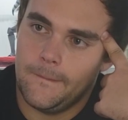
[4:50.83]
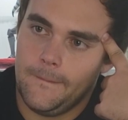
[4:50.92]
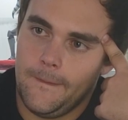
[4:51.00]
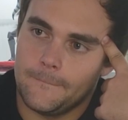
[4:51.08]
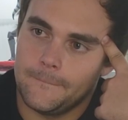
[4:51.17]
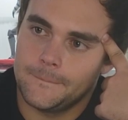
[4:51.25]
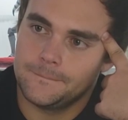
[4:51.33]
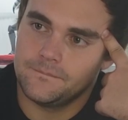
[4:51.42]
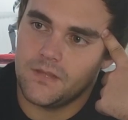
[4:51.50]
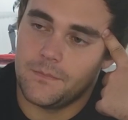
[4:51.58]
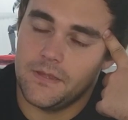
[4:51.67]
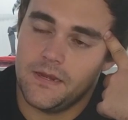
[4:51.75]
yeah,
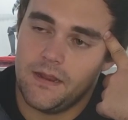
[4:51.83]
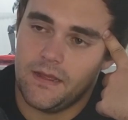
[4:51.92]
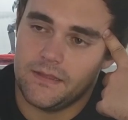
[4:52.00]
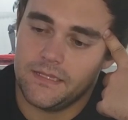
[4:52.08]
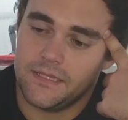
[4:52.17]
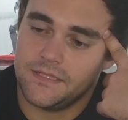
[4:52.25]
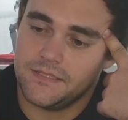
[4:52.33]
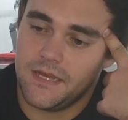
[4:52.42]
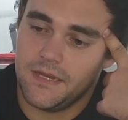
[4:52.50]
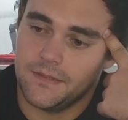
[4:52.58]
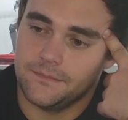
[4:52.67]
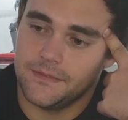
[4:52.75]
I mean, I think it's
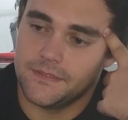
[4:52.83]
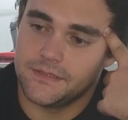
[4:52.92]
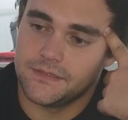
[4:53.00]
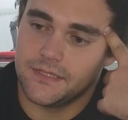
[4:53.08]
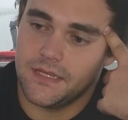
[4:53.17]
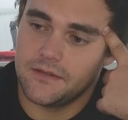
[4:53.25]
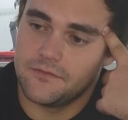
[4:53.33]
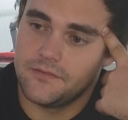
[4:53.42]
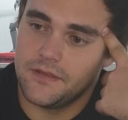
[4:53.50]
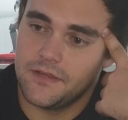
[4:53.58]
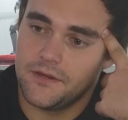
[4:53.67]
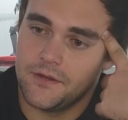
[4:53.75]
solid. It's a solid
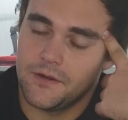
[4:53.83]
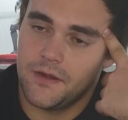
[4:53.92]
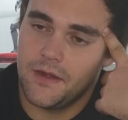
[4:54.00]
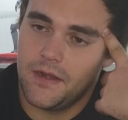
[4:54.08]
figure.